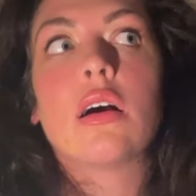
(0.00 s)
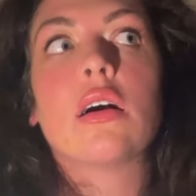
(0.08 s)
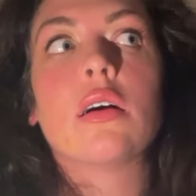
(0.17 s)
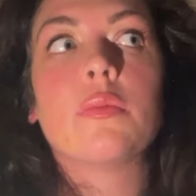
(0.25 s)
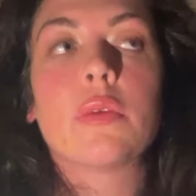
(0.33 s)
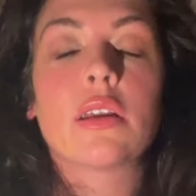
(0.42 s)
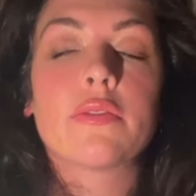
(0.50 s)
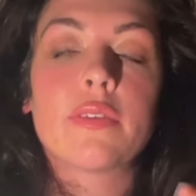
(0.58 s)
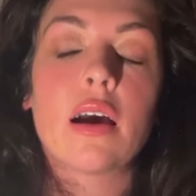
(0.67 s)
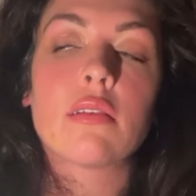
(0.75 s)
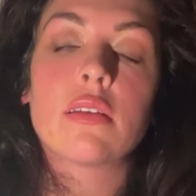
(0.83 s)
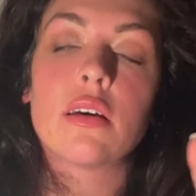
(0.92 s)
Um, and I
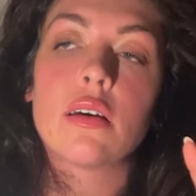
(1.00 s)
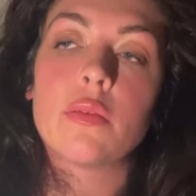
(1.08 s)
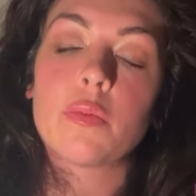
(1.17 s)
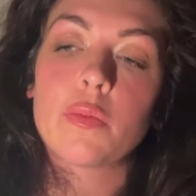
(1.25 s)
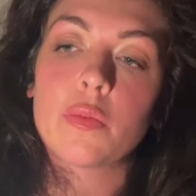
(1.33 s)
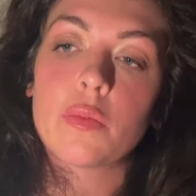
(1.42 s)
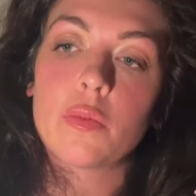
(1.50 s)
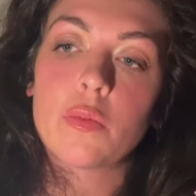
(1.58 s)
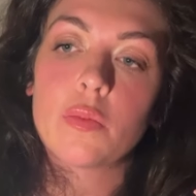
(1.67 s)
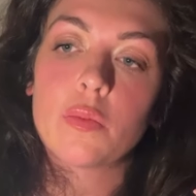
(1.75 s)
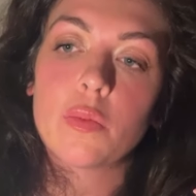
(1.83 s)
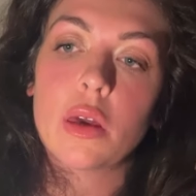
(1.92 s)
found that
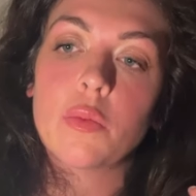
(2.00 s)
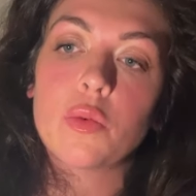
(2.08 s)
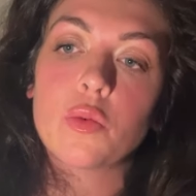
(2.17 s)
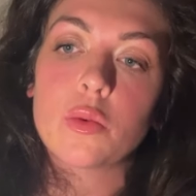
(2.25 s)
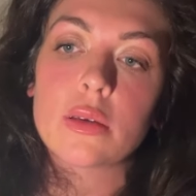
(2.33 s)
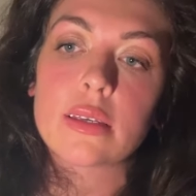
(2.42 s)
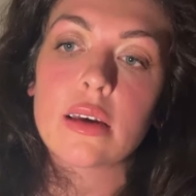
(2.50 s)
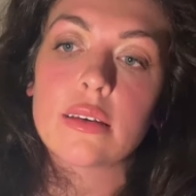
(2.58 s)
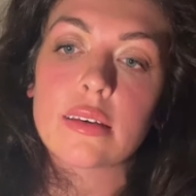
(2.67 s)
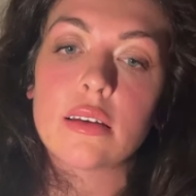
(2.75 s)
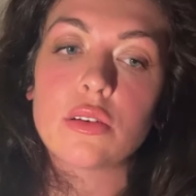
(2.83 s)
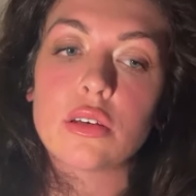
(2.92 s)
people were
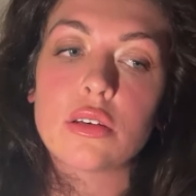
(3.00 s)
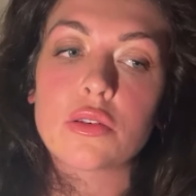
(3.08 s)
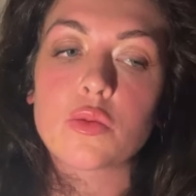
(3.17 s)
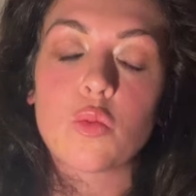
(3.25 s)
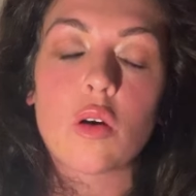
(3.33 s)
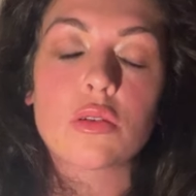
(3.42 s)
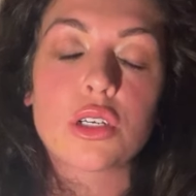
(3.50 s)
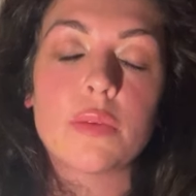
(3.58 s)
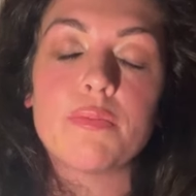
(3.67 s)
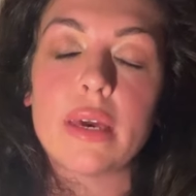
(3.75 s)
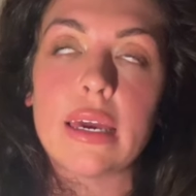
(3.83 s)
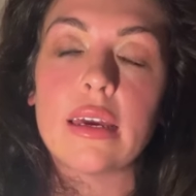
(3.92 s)
essentially just
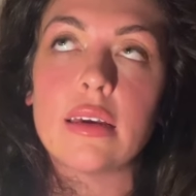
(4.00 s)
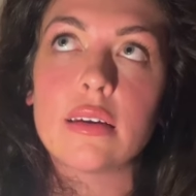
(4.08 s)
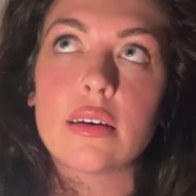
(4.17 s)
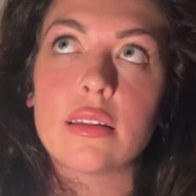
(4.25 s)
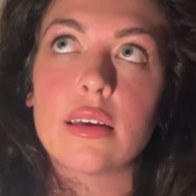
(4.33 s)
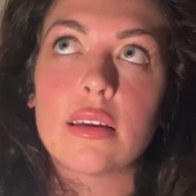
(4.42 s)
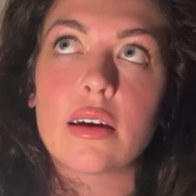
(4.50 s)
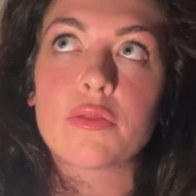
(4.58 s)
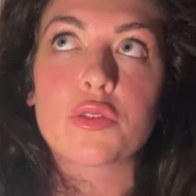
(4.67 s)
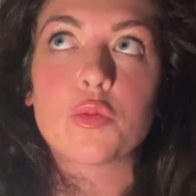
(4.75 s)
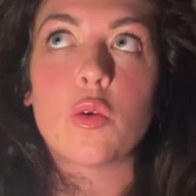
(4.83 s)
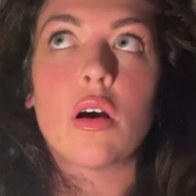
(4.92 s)
watching me. And then
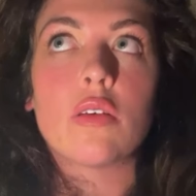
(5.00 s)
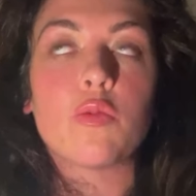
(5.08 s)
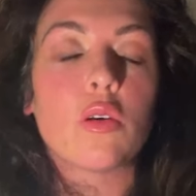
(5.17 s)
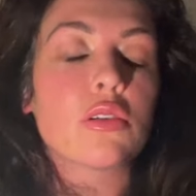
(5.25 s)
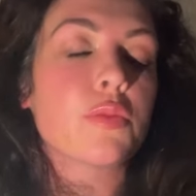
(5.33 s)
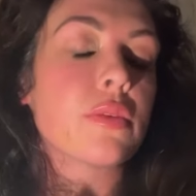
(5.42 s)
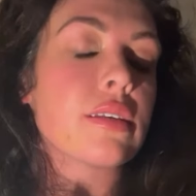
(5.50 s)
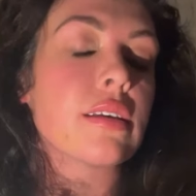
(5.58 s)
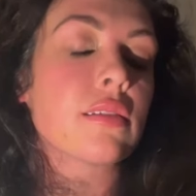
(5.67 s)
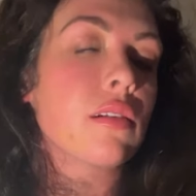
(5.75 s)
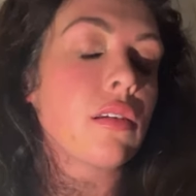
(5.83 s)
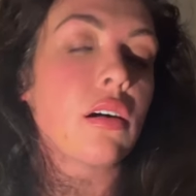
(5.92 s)
after a while of watching my
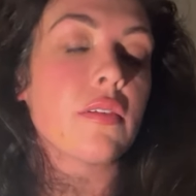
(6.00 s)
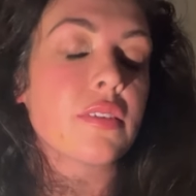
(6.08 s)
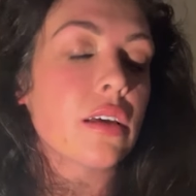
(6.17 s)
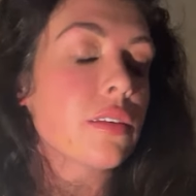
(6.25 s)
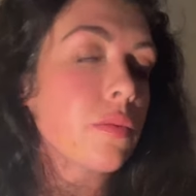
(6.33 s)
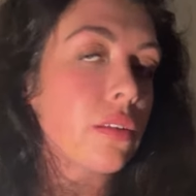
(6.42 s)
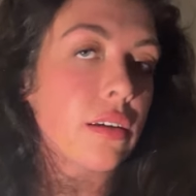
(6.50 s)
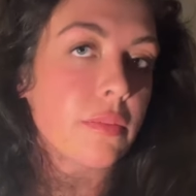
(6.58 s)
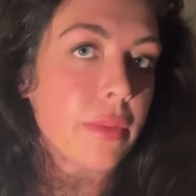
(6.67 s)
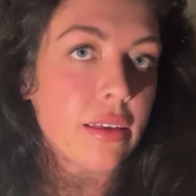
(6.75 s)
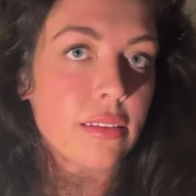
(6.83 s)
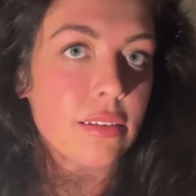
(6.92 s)
TikTok lives, that's when
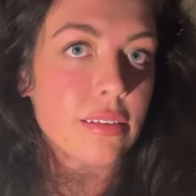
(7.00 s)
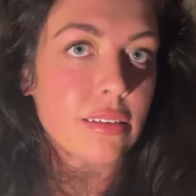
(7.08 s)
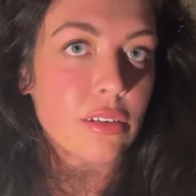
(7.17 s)
they'd make the